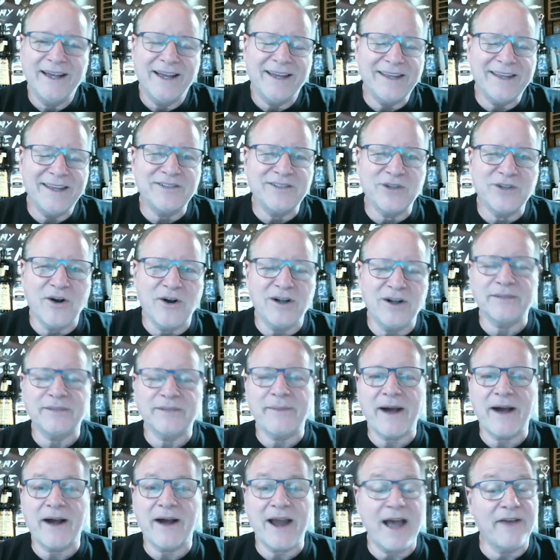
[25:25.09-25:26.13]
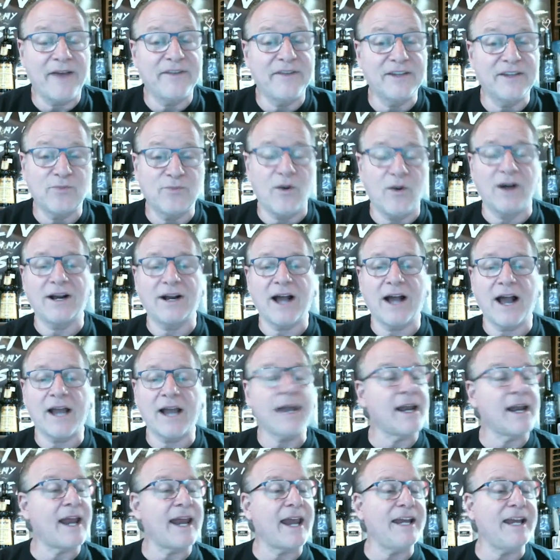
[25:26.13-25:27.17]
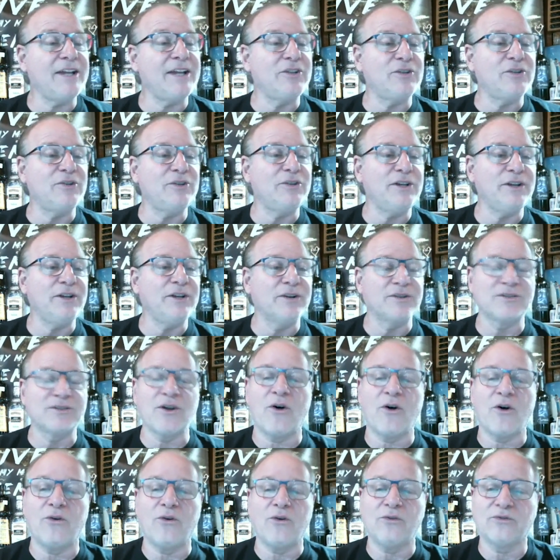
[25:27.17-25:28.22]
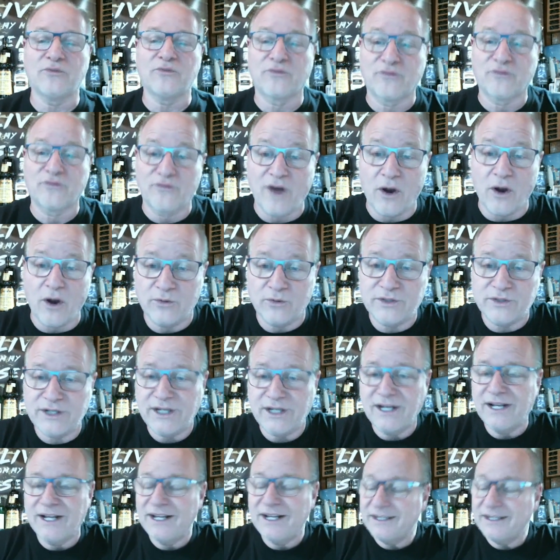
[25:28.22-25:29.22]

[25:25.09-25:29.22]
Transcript: And they talked about how this one guy at 82 years old wrote